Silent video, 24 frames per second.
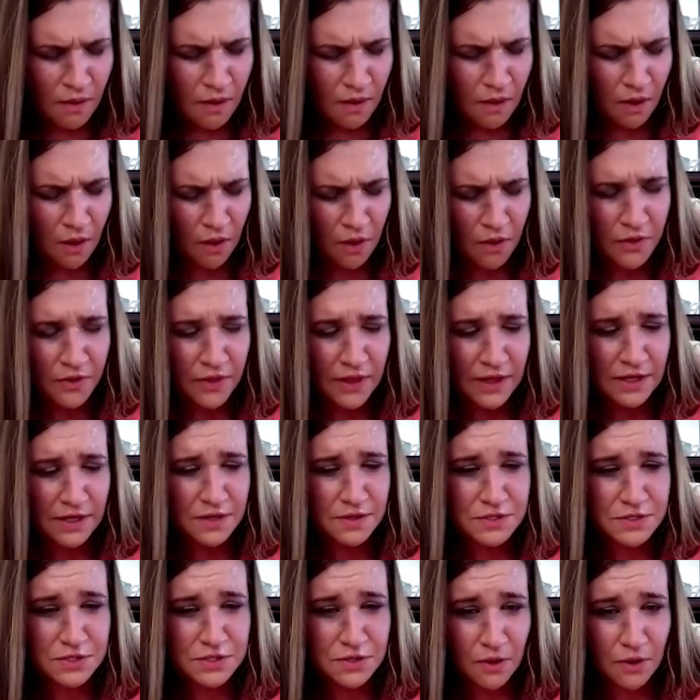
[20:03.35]
Oh, thank you
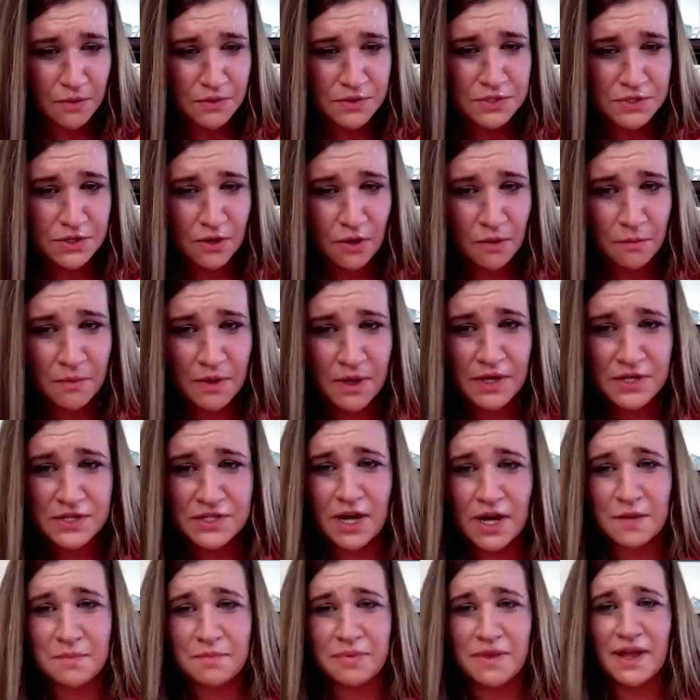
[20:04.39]
so, so much.
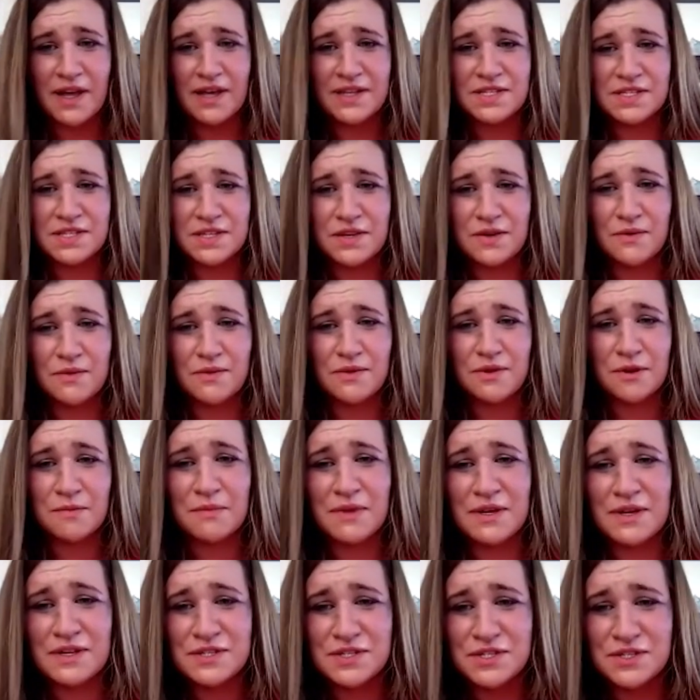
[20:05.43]
God bless you and your
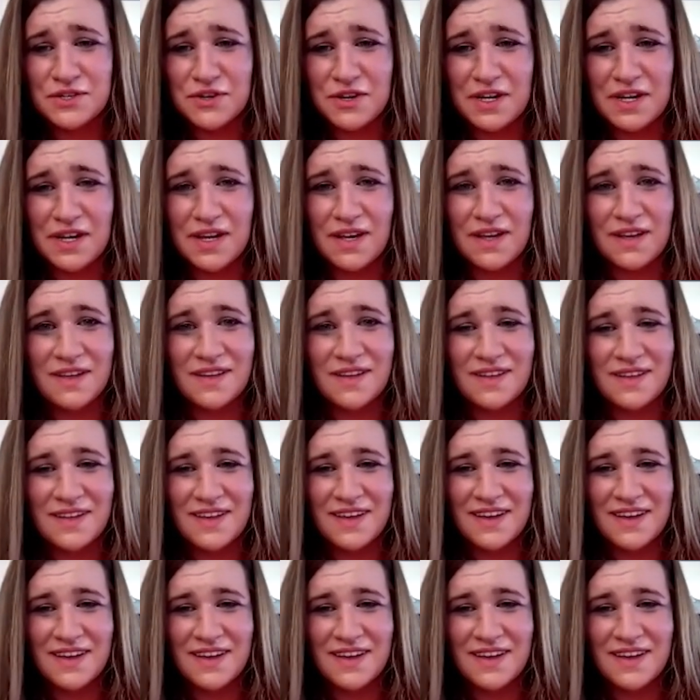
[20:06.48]
ministry.